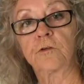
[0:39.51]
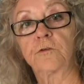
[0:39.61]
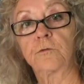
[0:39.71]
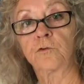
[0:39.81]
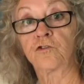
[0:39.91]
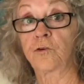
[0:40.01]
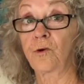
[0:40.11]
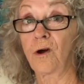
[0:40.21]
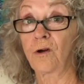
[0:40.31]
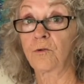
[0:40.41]
because it was
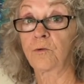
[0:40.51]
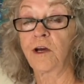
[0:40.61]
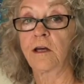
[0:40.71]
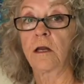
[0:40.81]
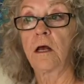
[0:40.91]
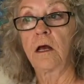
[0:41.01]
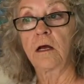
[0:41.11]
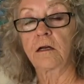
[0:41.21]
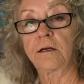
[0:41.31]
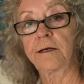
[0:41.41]
so hot and wet,
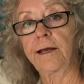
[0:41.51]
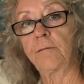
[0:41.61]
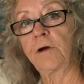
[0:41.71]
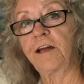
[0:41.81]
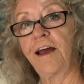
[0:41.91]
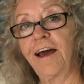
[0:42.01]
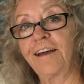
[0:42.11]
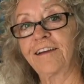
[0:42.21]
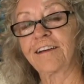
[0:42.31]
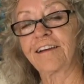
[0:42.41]
cleaning out my
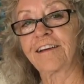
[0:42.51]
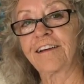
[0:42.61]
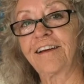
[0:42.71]
attic.